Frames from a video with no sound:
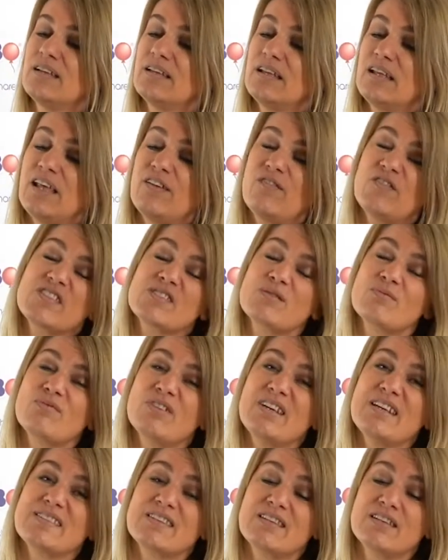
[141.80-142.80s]
If for some
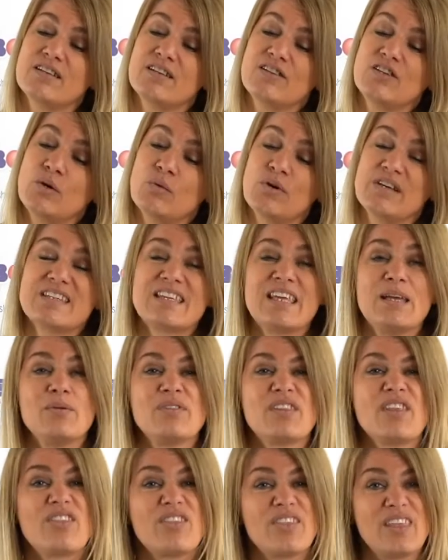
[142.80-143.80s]
reason you're wanting to keep
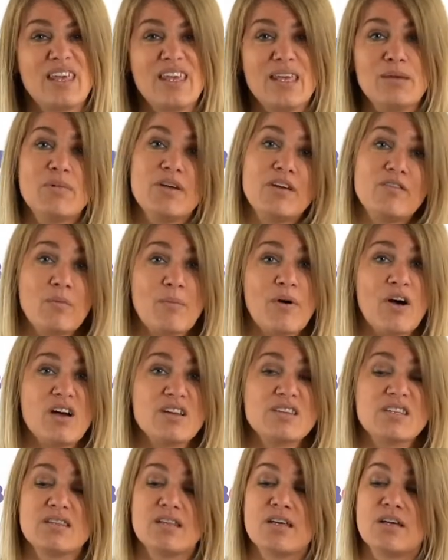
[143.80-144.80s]
with the theme of a
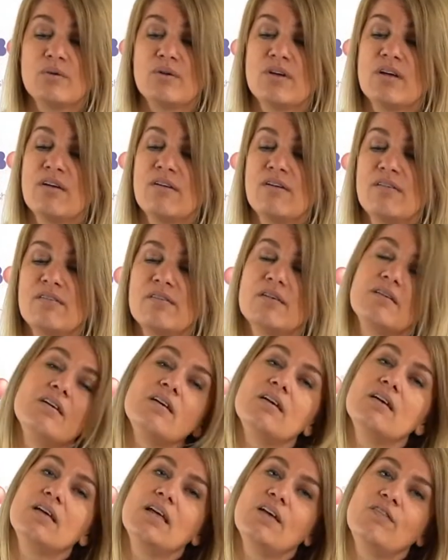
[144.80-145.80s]
party though,
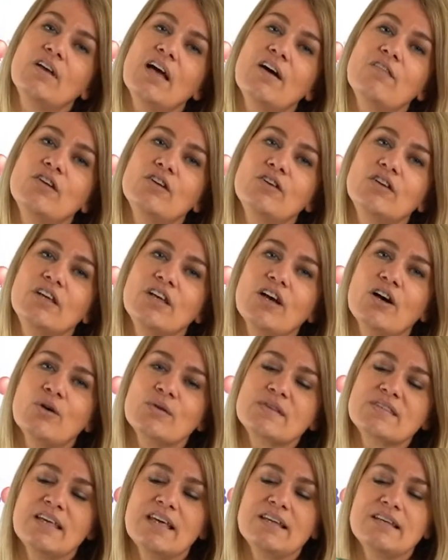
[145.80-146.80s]
if you have a look at your
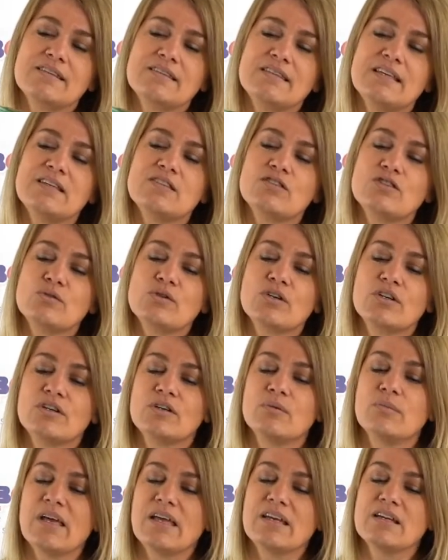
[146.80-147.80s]
wholesalers, these do
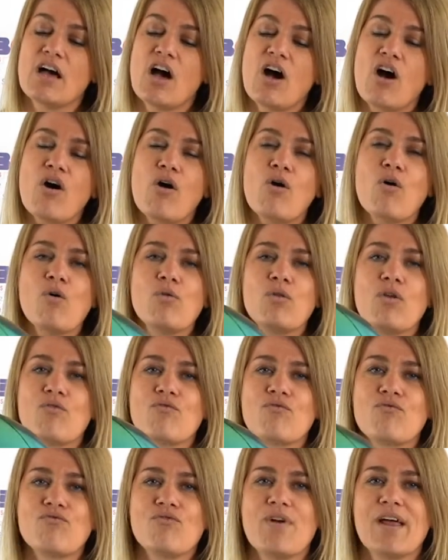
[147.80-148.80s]
come in a whole
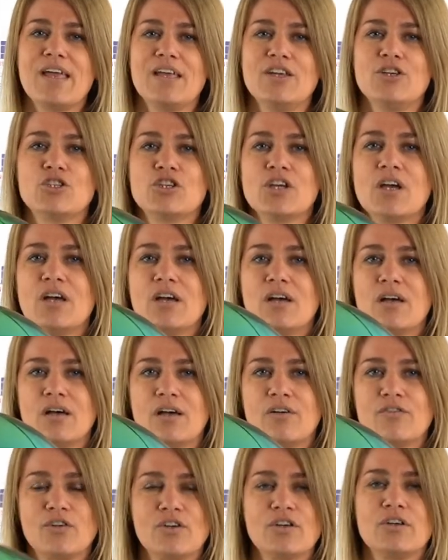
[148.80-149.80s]
range
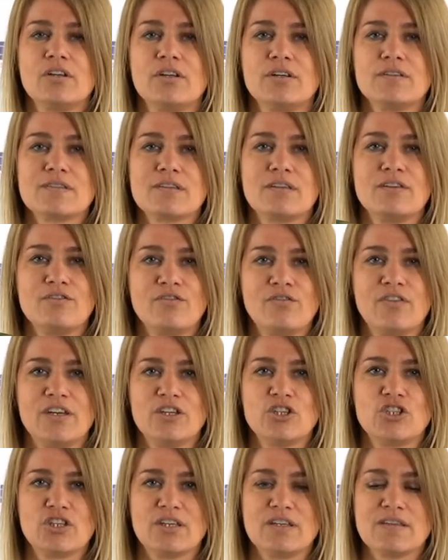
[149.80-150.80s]
of colours and
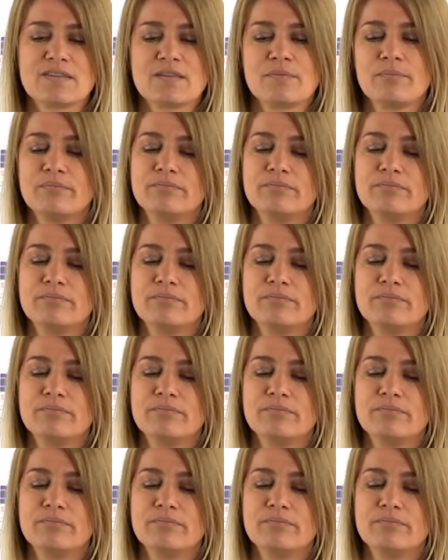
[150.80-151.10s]
finishes.